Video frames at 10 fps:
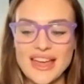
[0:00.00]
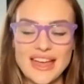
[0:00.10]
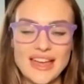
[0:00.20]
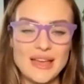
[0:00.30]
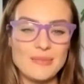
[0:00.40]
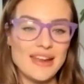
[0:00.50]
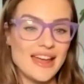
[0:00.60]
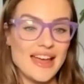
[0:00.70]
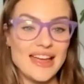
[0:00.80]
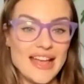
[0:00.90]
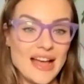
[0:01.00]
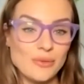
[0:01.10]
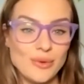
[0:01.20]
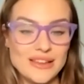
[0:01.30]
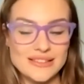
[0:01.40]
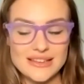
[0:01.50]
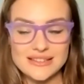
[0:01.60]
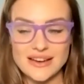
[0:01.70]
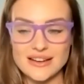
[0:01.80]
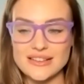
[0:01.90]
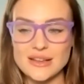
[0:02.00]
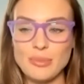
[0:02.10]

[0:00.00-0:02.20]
And I can't wait to get started.